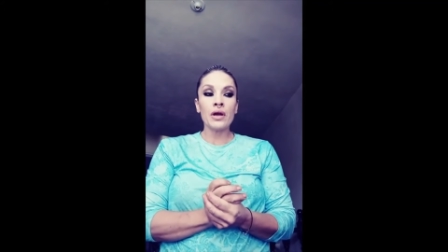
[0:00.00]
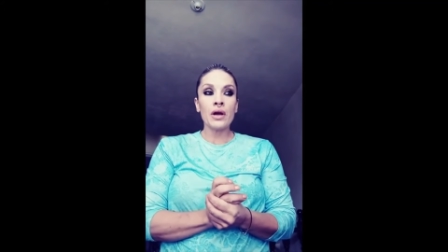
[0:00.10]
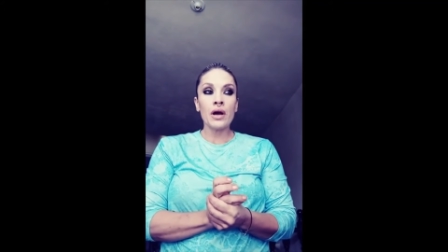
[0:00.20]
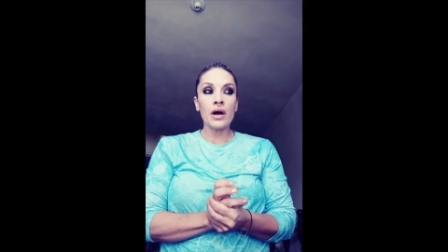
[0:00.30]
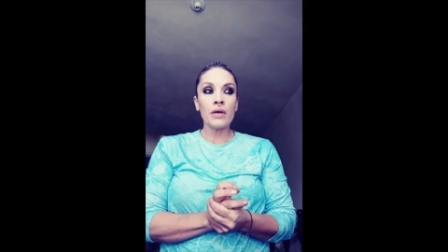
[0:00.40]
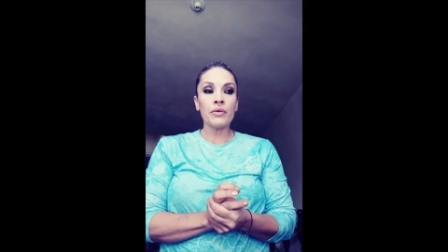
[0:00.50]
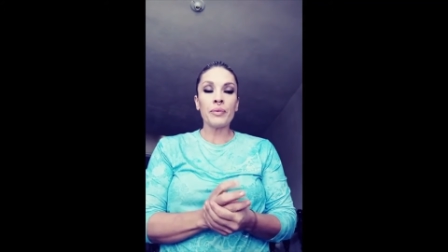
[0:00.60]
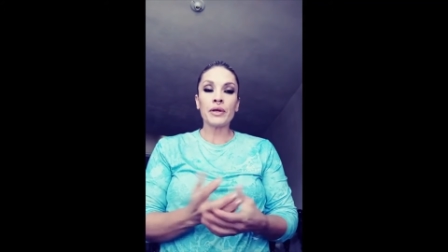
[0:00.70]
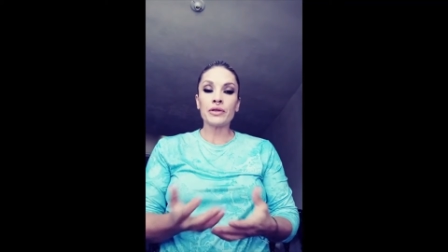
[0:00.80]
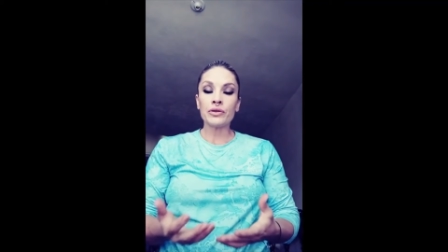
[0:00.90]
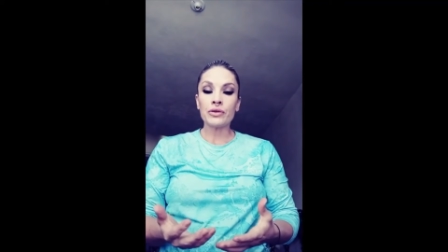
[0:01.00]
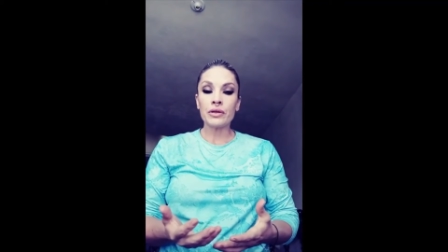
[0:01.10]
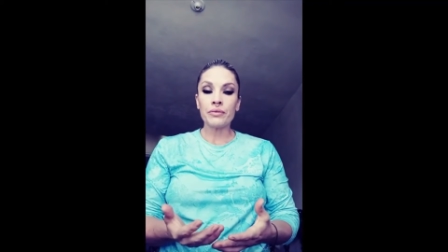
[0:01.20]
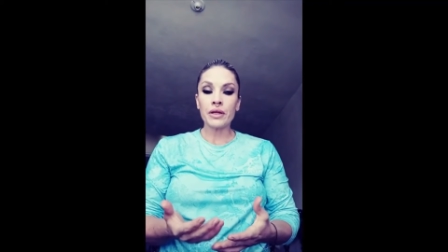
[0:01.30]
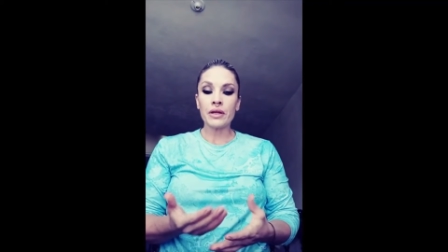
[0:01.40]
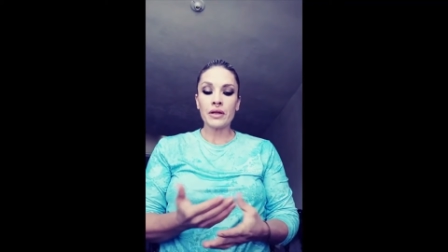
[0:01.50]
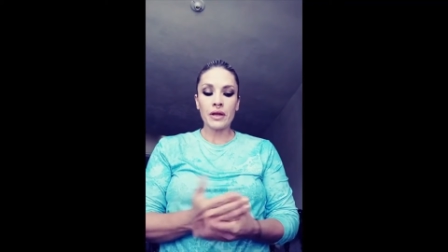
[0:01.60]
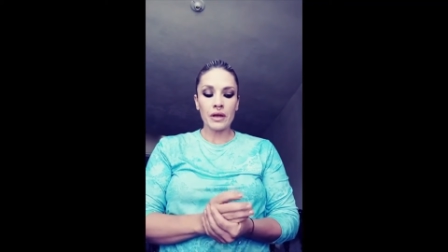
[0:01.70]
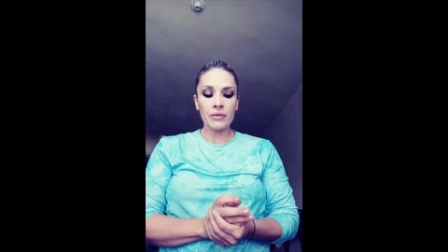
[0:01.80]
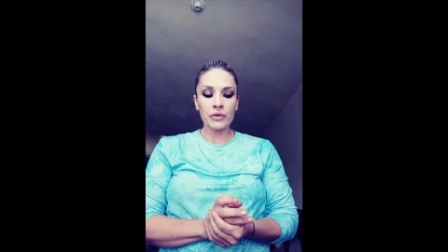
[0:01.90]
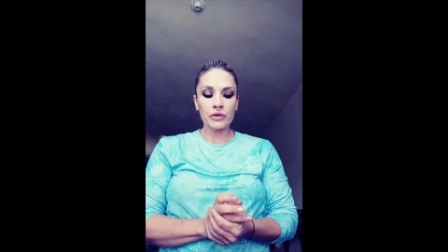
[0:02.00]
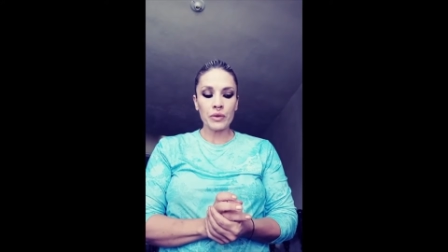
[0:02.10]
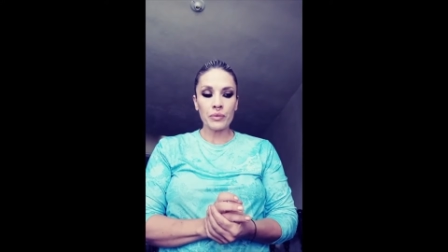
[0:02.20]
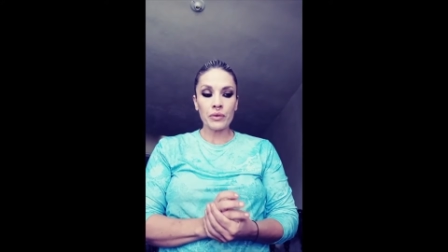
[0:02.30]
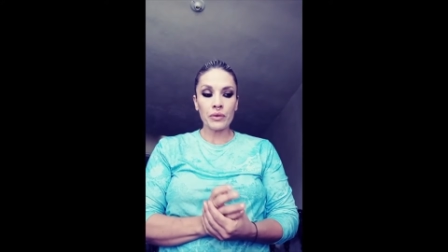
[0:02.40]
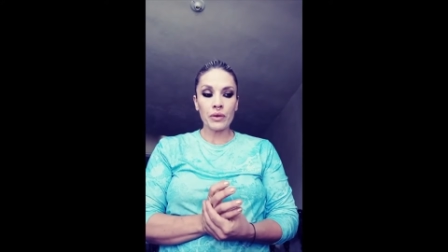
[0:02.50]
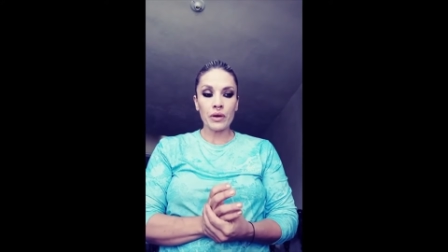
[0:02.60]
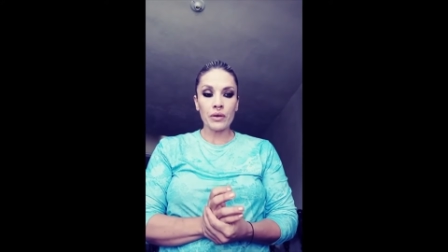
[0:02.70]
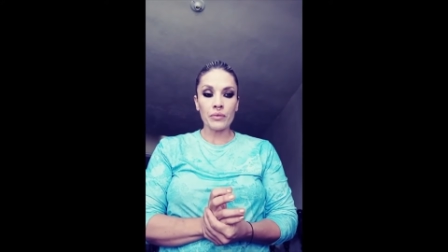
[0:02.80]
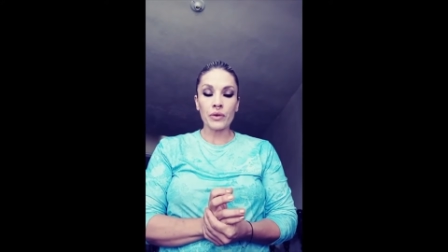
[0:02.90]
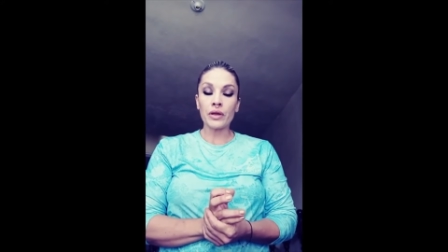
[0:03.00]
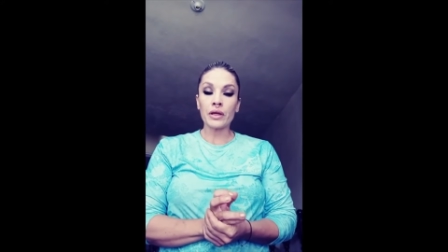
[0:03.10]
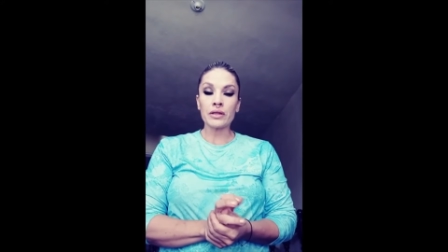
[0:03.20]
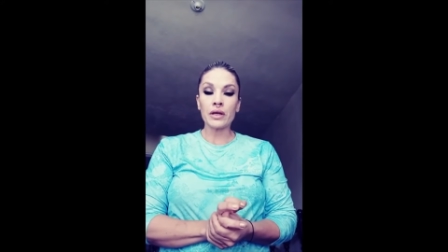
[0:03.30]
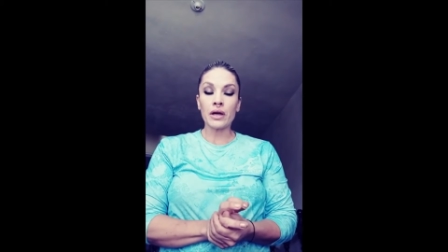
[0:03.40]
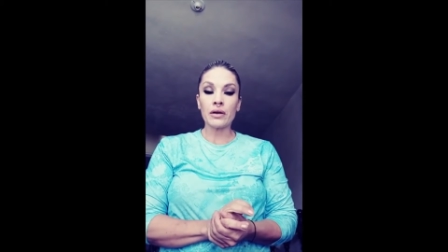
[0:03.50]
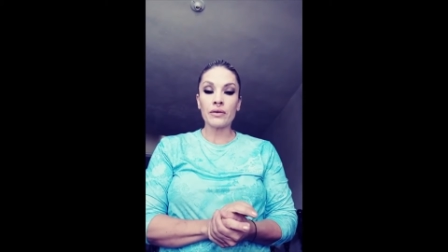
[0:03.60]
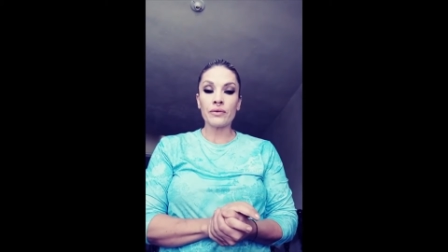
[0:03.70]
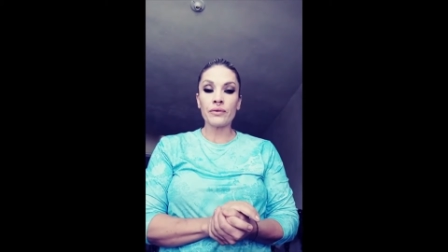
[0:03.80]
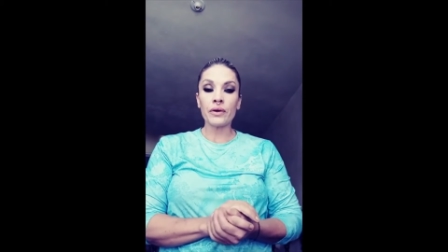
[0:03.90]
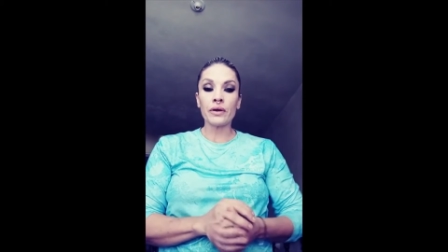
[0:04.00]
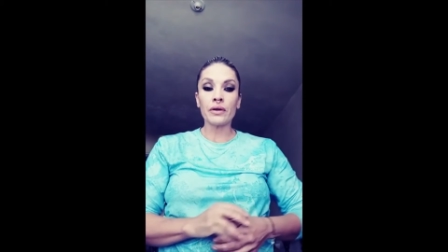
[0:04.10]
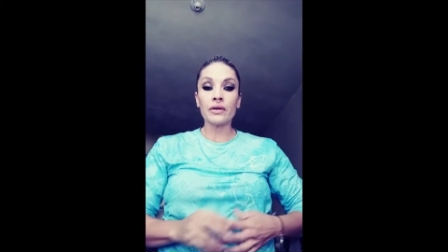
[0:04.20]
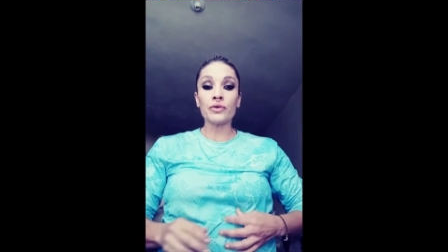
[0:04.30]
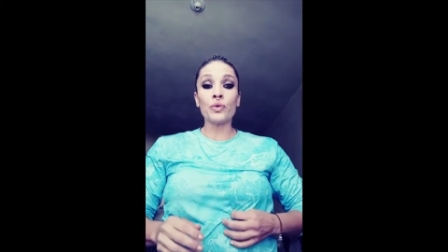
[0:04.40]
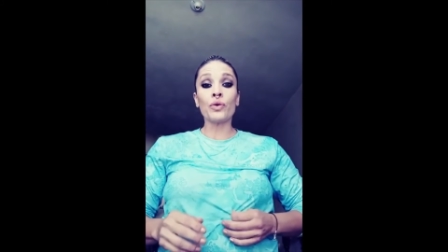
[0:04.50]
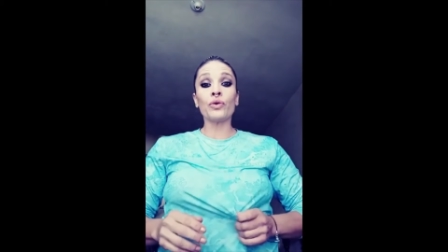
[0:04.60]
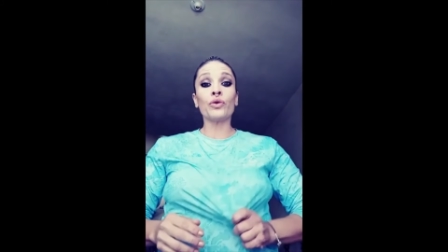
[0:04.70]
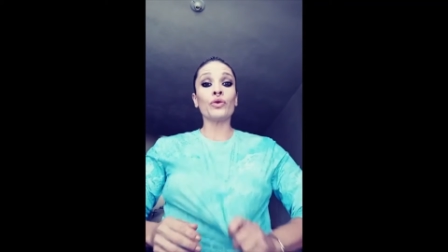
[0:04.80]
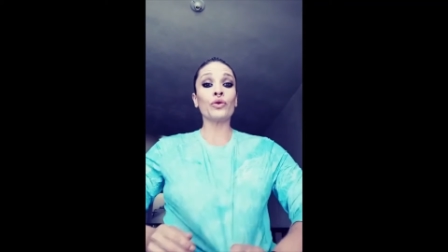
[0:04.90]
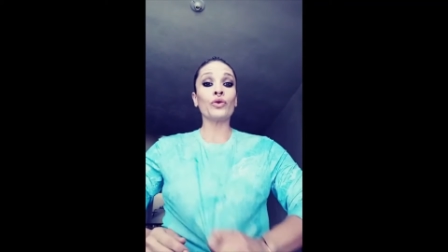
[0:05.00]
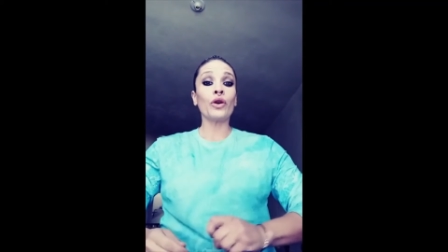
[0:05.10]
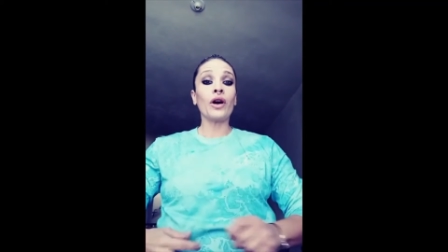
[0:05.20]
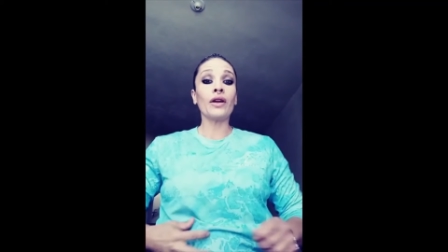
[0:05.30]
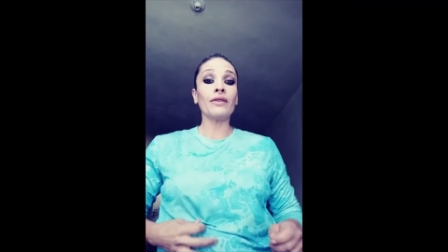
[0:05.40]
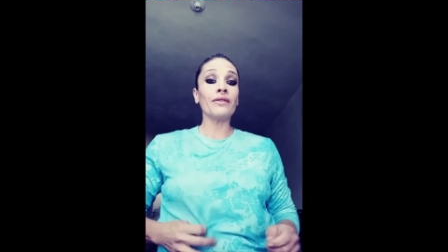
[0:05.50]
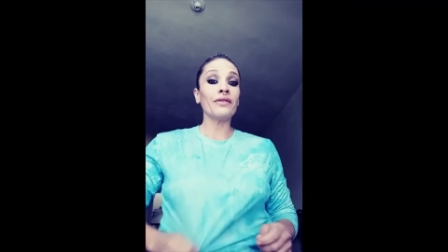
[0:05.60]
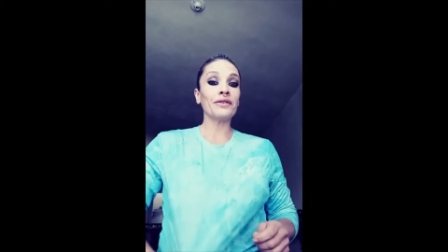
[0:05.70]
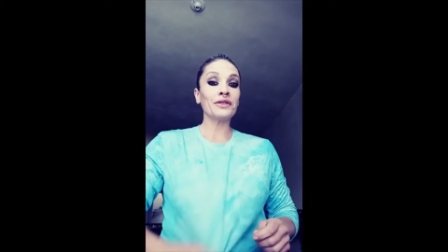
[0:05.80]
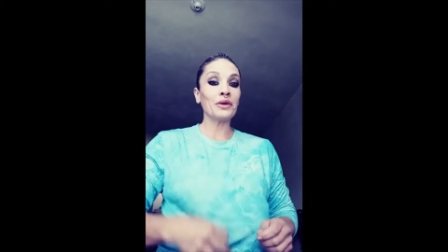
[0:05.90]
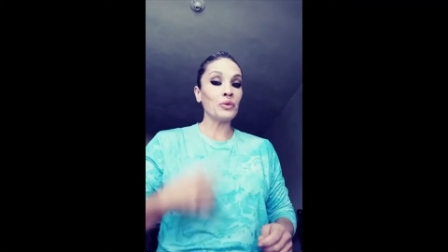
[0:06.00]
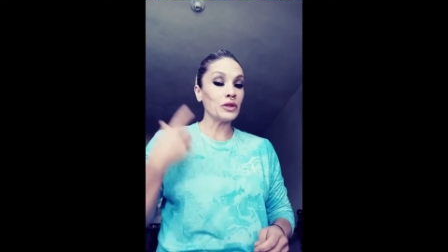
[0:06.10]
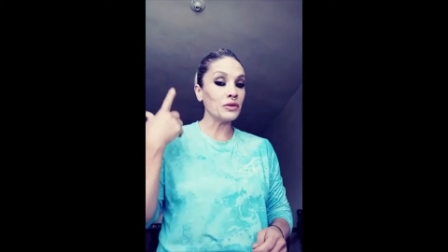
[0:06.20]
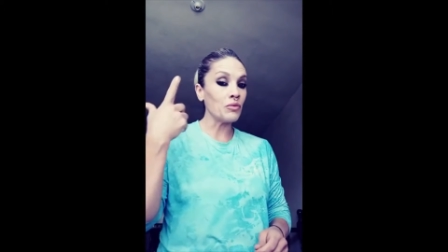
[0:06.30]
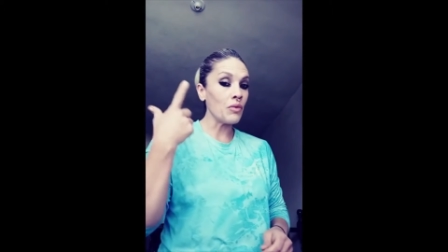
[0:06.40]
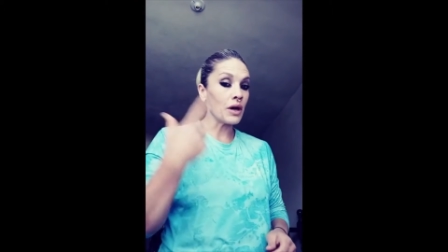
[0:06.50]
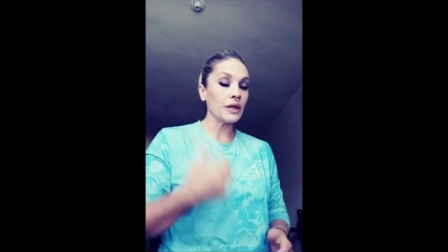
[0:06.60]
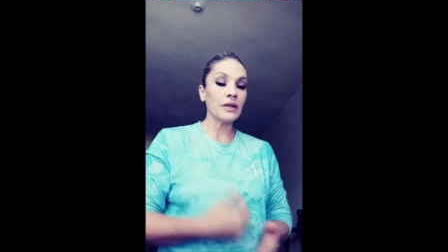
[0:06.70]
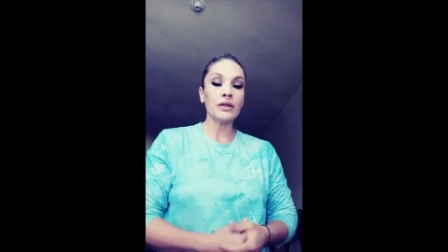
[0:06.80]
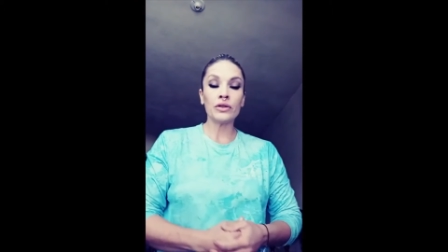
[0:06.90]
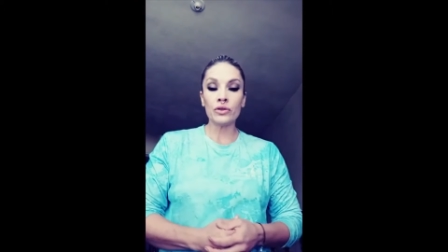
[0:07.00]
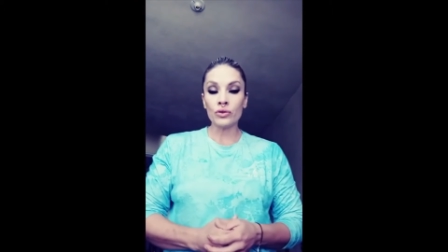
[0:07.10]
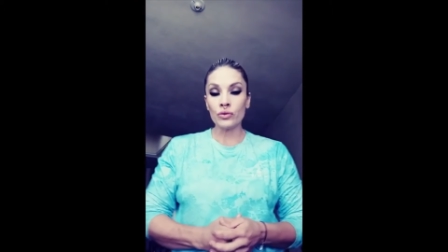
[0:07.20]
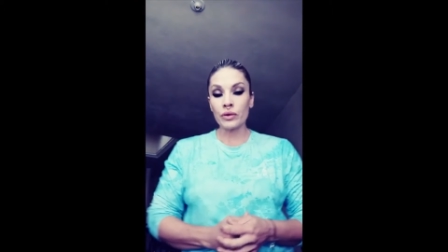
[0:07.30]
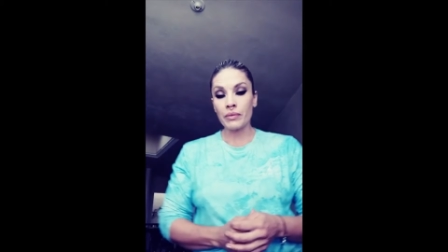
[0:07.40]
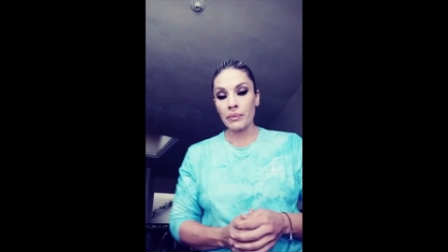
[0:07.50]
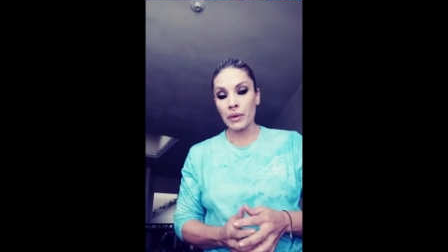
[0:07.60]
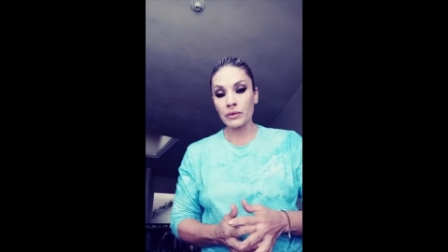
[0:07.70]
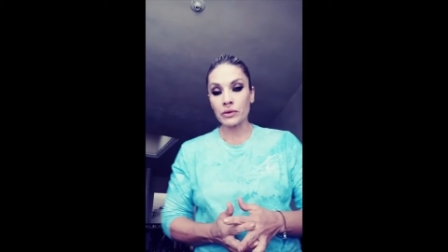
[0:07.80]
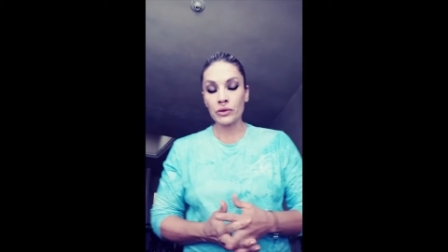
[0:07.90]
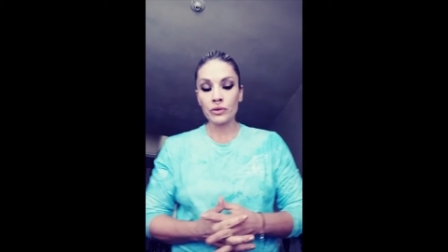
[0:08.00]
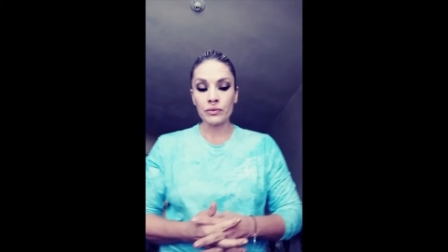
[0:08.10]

I'm about to do something that most people um, will think it's out of uh, this world or out of someone's mind to do what I'm about to do.